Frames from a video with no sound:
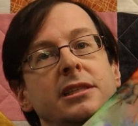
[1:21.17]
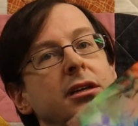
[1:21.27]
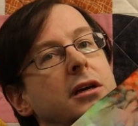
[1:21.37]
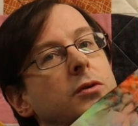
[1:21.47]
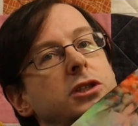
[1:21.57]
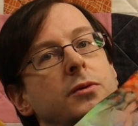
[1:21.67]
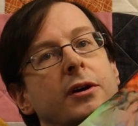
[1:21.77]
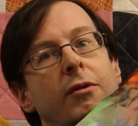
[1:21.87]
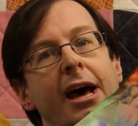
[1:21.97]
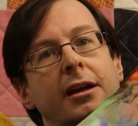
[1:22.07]
You can go do a
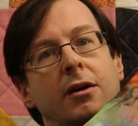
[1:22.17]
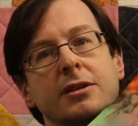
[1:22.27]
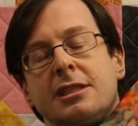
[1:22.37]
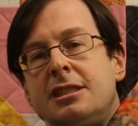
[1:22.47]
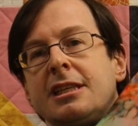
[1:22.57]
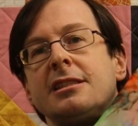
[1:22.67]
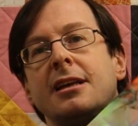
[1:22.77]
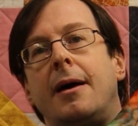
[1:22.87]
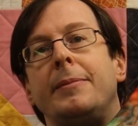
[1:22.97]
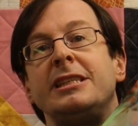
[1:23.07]
lot of colors. This is
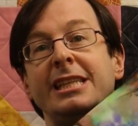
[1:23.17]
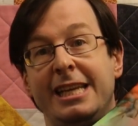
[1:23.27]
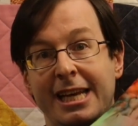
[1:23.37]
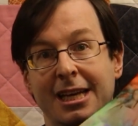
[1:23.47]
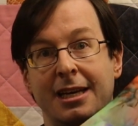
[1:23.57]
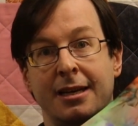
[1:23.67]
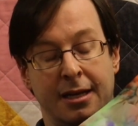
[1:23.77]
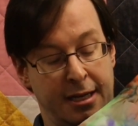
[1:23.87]
a batik.